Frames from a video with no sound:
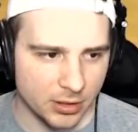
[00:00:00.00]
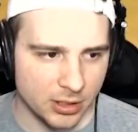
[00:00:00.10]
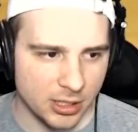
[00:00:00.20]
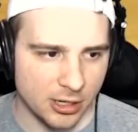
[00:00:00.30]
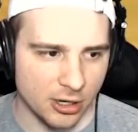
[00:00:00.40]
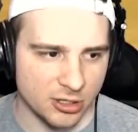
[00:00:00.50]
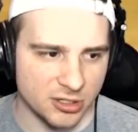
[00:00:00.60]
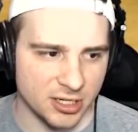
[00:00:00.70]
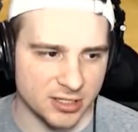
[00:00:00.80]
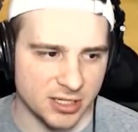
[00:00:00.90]
Here, Hunter
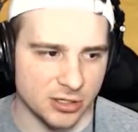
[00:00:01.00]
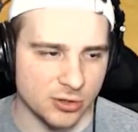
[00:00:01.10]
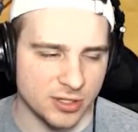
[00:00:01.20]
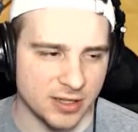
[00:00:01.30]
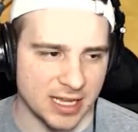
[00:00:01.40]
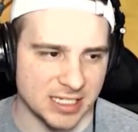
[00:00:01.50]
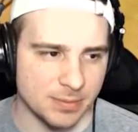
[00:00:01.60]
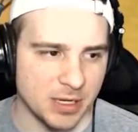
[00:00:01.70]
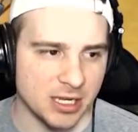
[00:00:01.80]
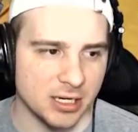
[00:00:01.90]
Dickinson using that
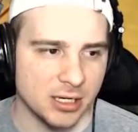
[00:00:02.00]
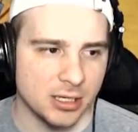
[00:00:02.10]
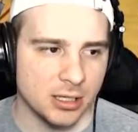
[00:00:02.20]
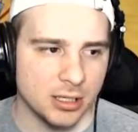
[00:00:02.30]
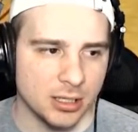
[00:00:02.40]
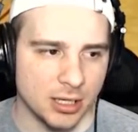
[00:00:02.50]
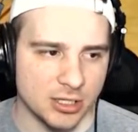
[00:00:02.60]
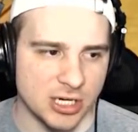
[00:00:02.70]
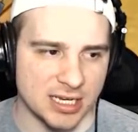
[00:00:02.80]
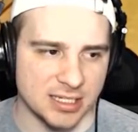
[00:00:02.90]
speed.
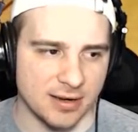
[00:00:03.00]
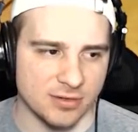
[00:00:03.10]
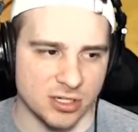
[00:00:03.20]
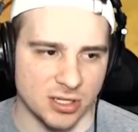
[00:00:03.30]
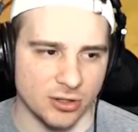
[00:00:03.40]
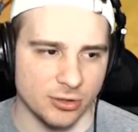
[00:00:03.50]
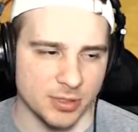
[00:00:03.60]
Jackson Davis just a little bit